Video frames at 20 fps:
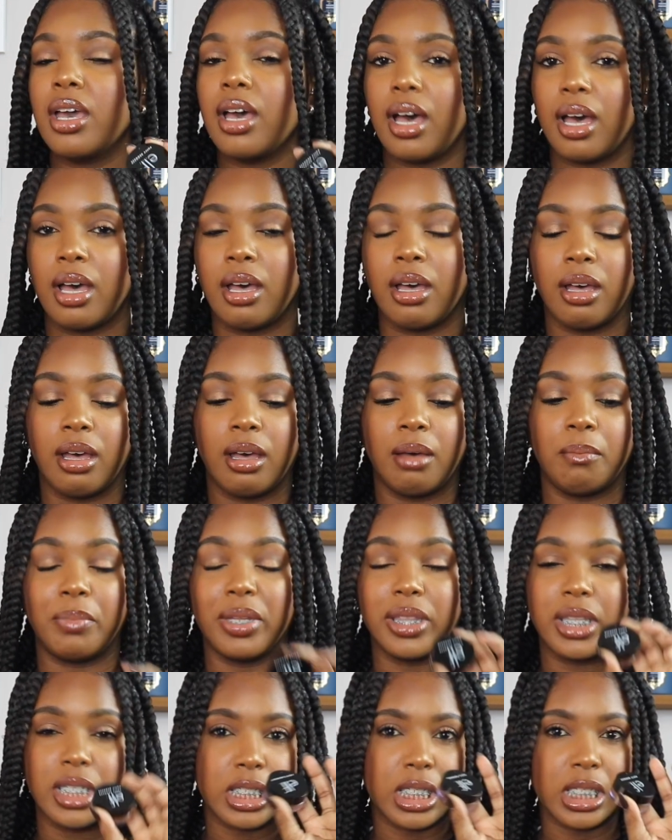um,
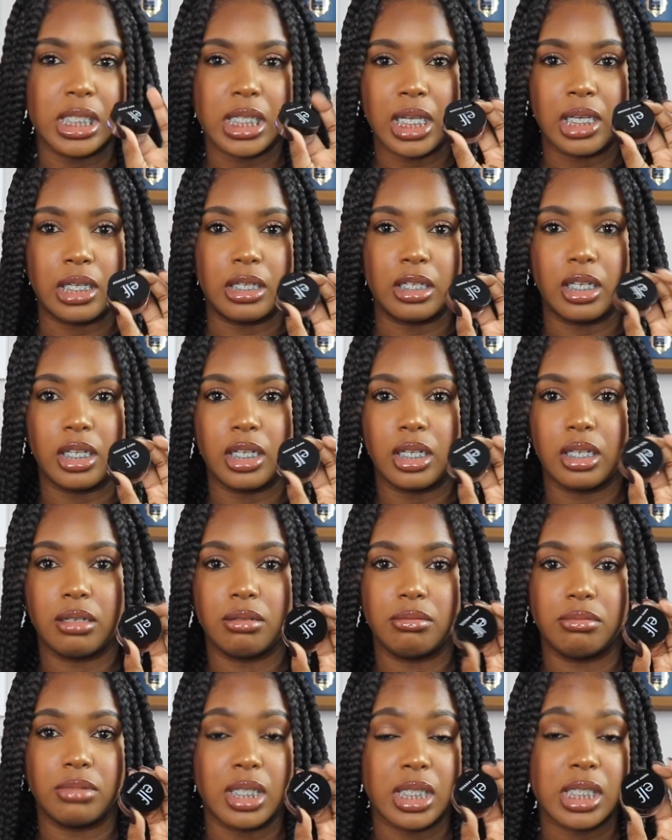but this is a good
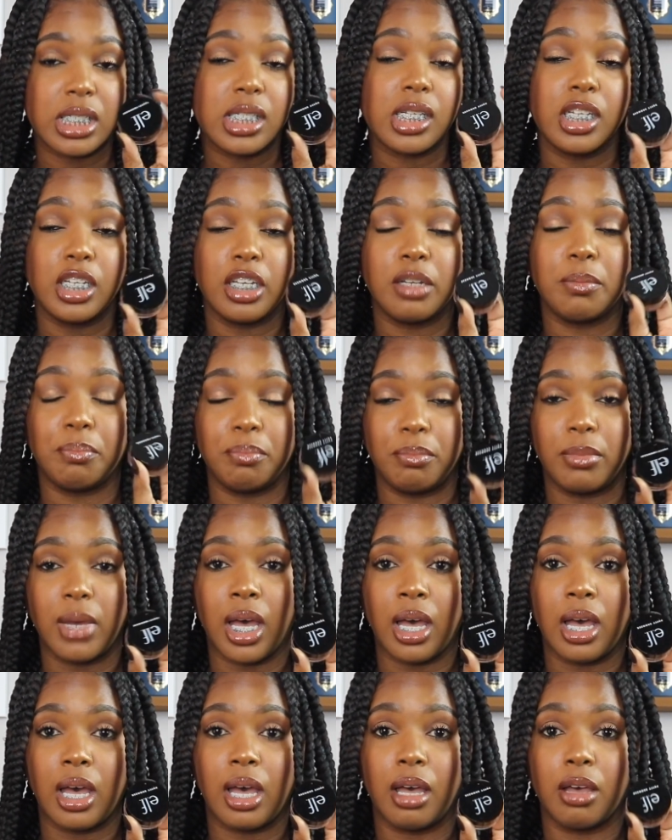this is a good
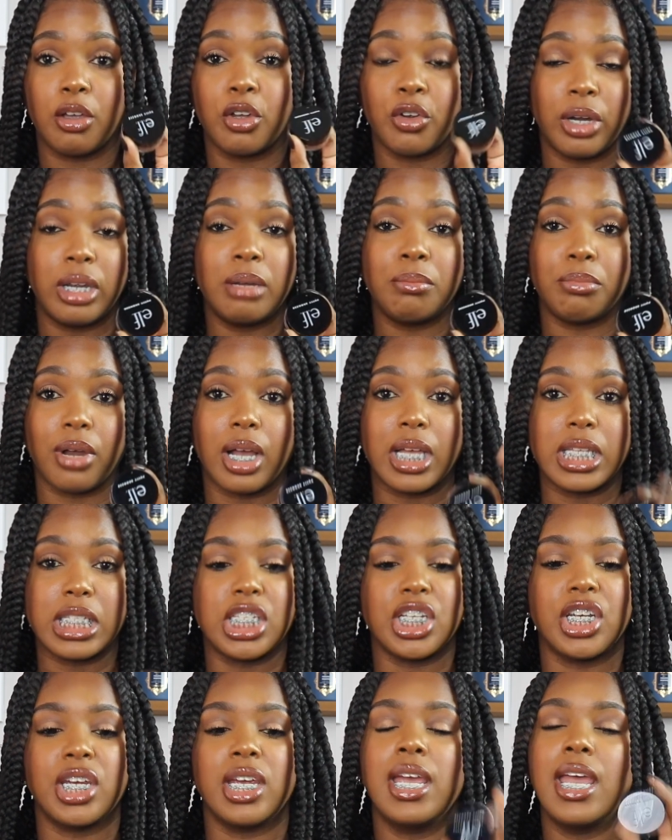uh, cream
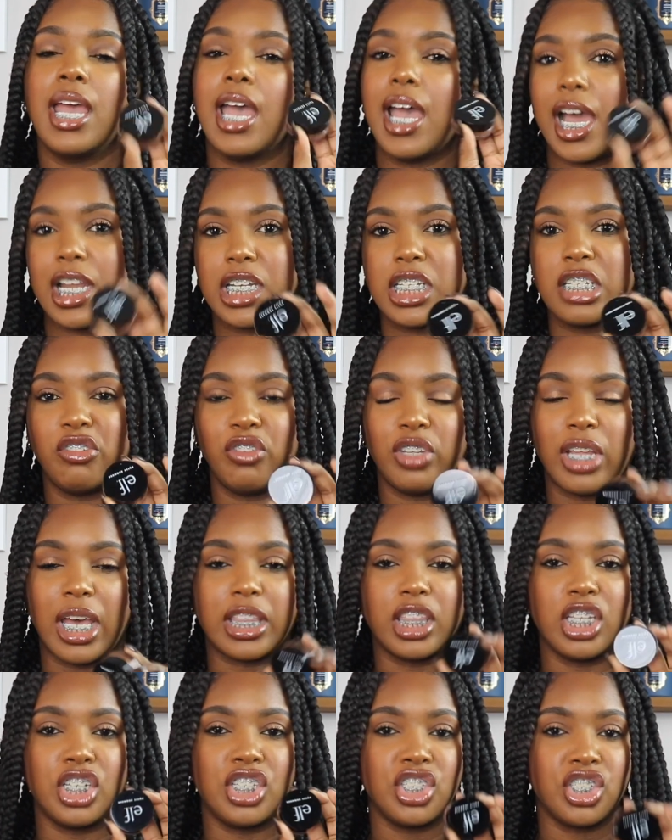bronzer I just feel like
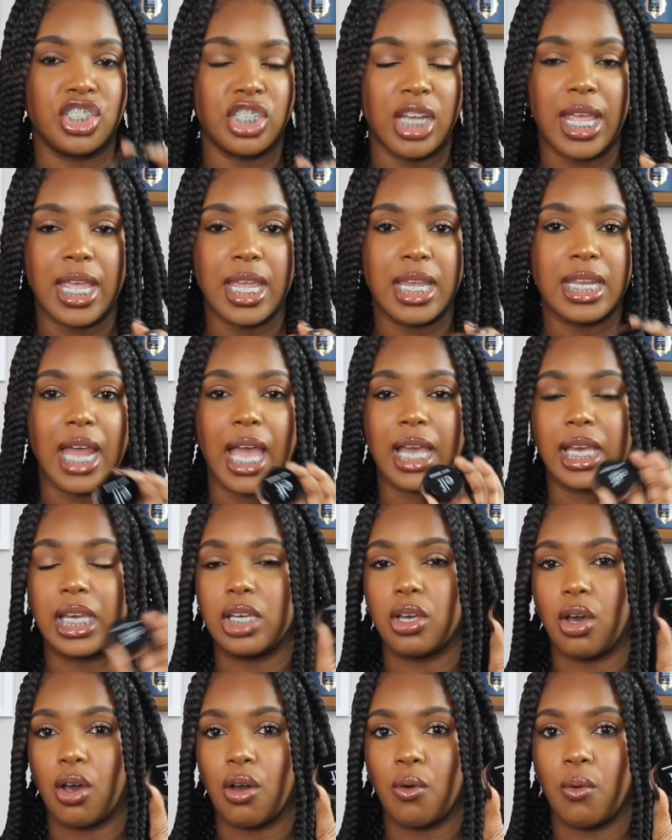the shade I could
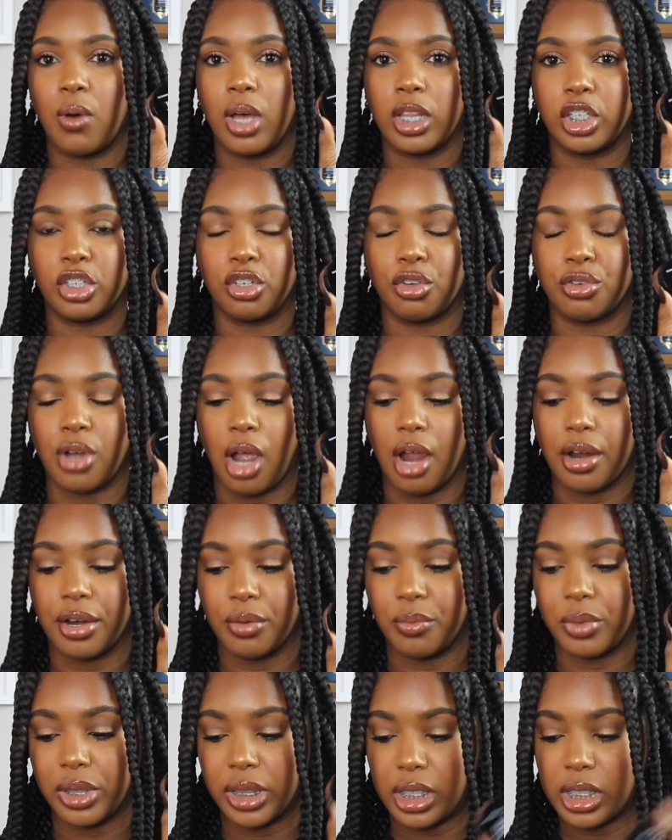go a little darker
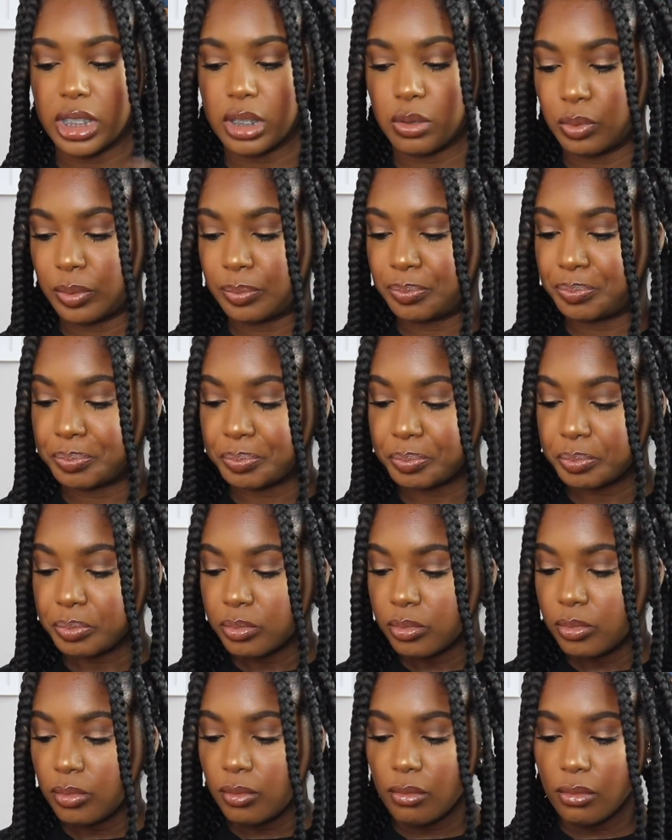with this one
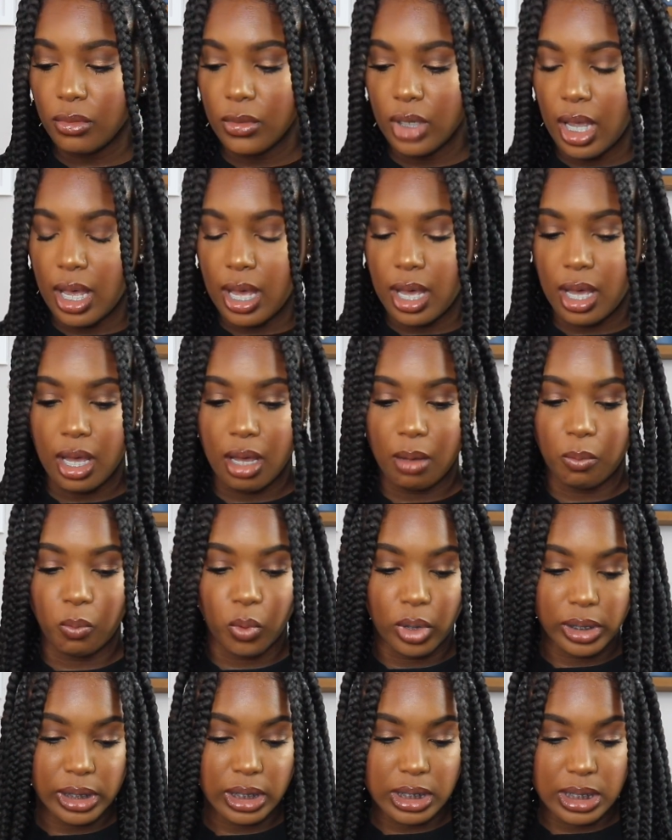um,
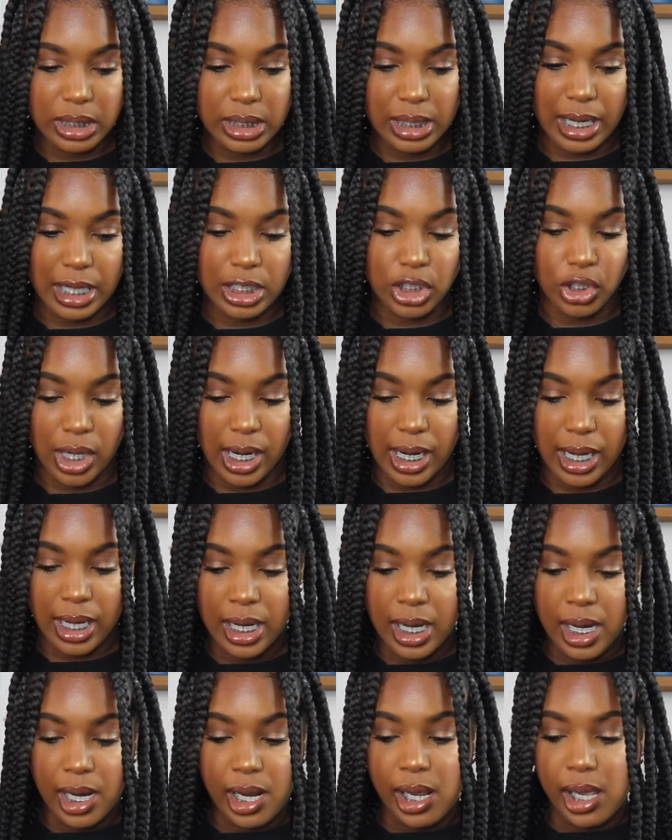what else did I try
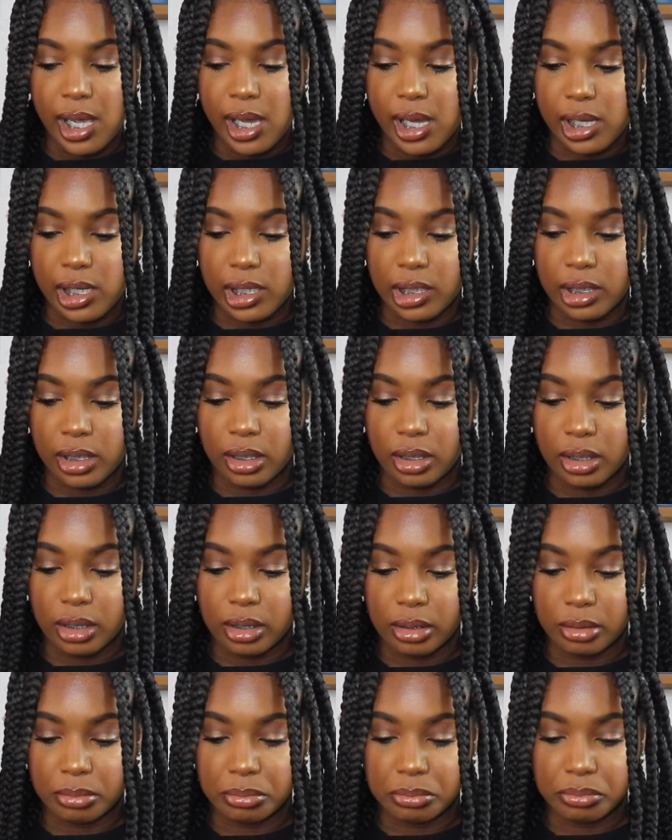
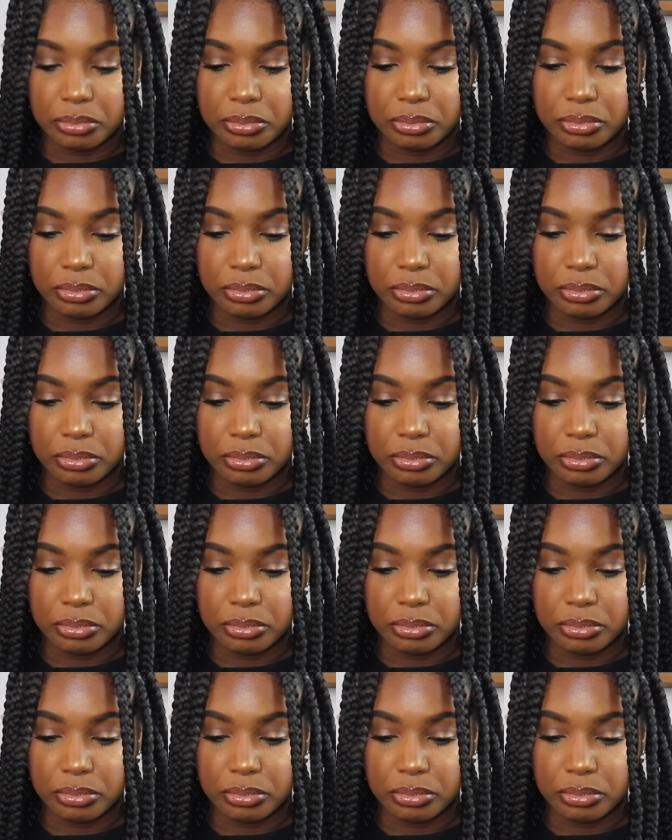um,